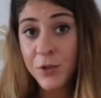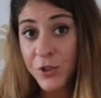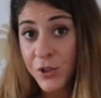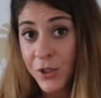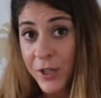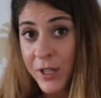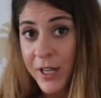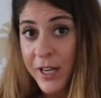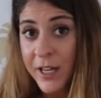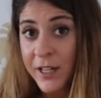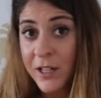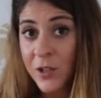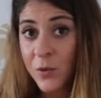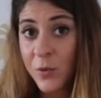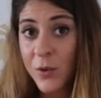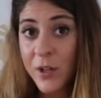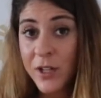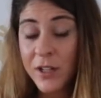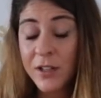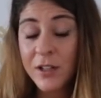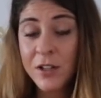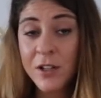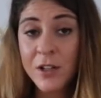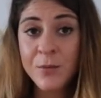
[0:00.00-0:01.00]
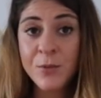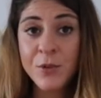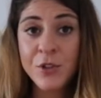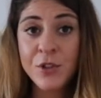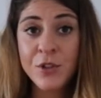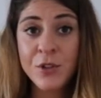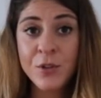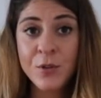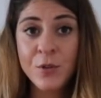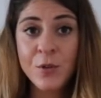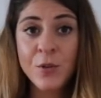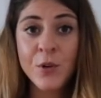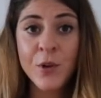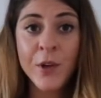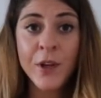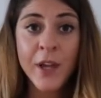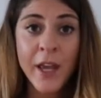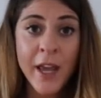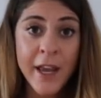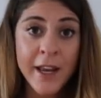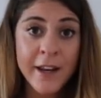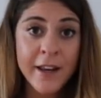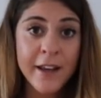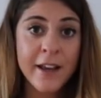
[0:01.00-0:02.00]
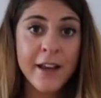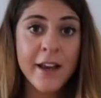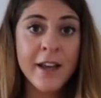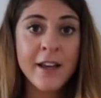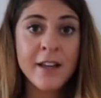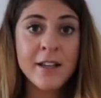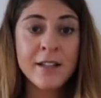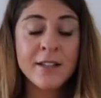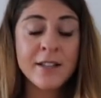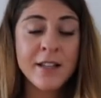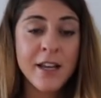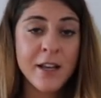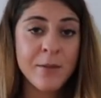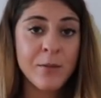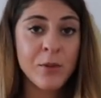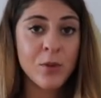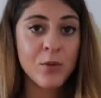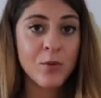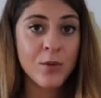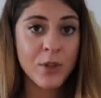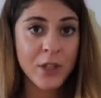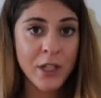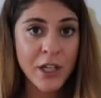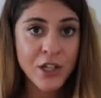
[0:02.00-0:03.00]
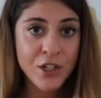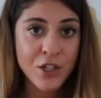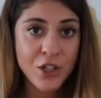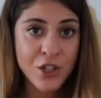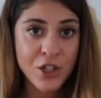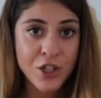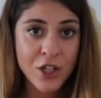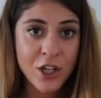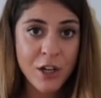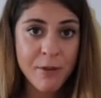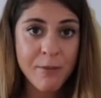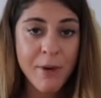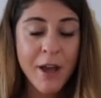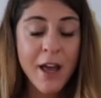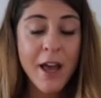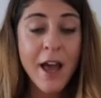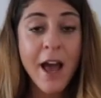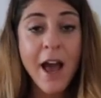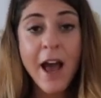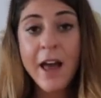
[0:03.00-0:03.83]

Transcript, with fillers: together when it comes to creating a stable relationship